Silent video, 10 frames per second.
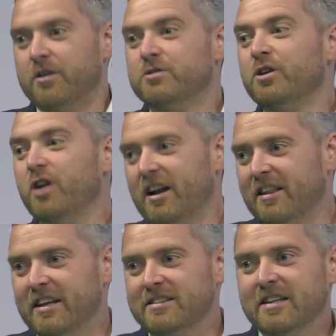There's a lot of
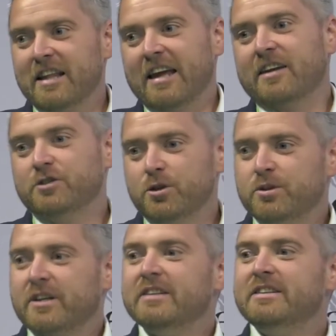things that they can do
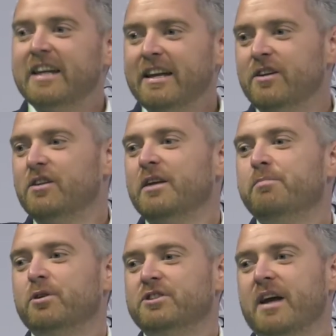to continually
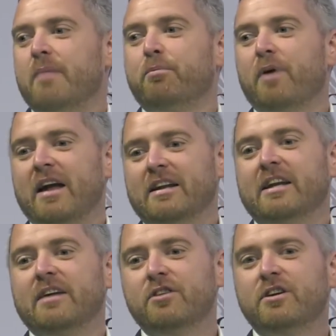push that brand and
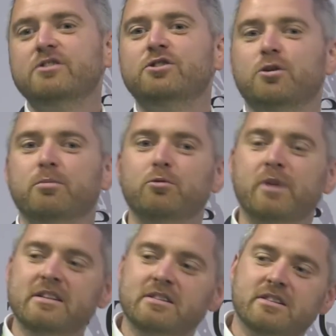give the consumer
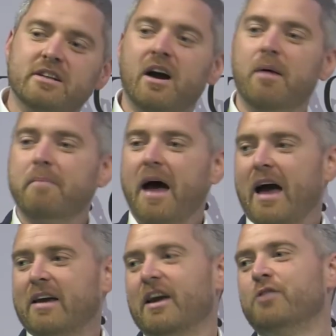reasons to come back